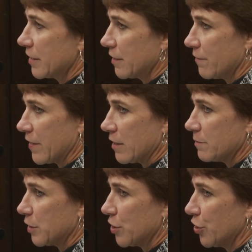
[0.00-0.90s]
isn't
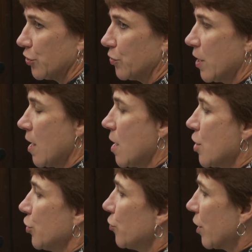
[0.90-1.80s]
available to you.
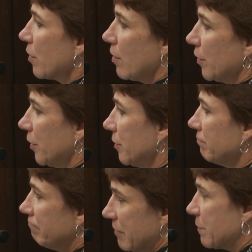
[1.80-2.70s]
You can call your
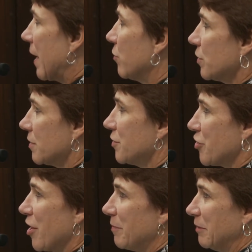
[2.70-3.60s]
spouse to
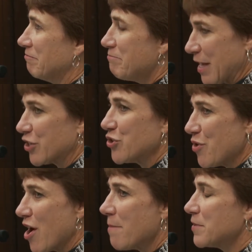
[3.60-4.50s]
come and pick you
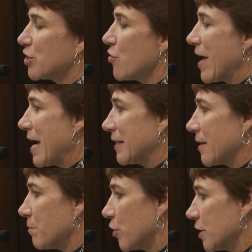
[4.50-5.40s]
up. So as
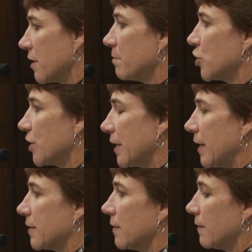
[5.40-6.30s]
a presumption,
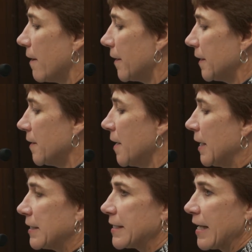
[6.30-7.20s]
as a line
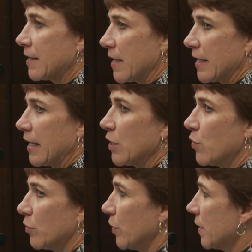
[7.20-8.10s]
saying that
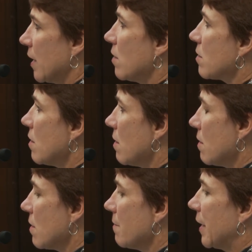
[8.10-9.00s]
anyone with an
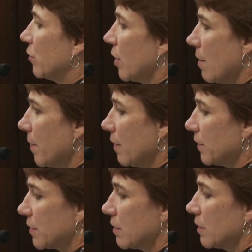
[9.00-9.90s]
alcohol amount above
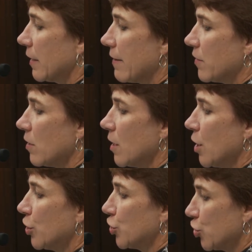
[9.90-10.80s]
a certain level
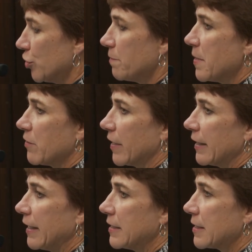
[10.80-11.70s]
shouldn't be
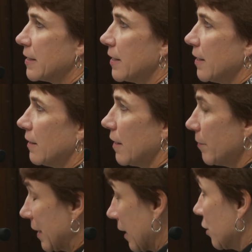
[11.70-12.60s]
released, I
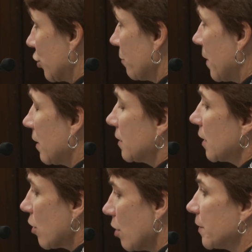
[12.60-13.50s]
mean, that is your
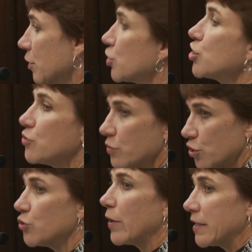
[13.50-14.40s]
policy call, but there's
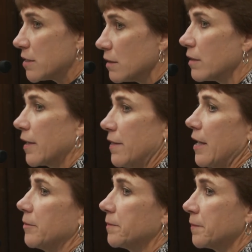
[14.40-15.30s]
two ways to look at that.